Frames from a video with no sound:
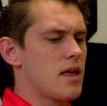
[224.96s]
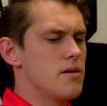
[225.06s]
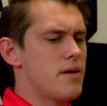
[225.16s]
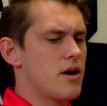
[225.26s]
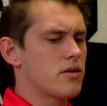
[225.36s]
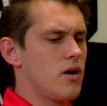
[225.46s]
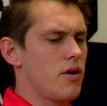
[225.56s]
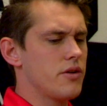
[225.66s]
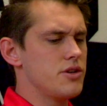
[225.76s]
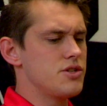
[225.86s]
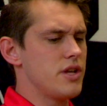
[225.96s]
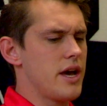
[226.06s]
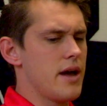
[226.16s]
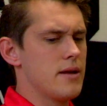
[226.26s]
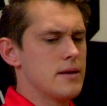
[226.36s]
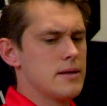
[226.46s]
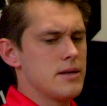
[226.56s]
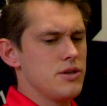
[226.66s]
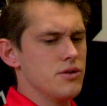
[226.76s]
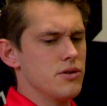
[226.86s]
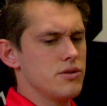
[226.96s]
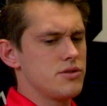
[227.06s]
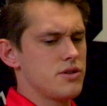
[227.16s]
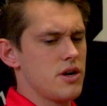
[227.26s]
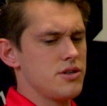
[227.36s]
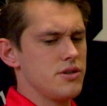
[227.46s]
about college that you'll start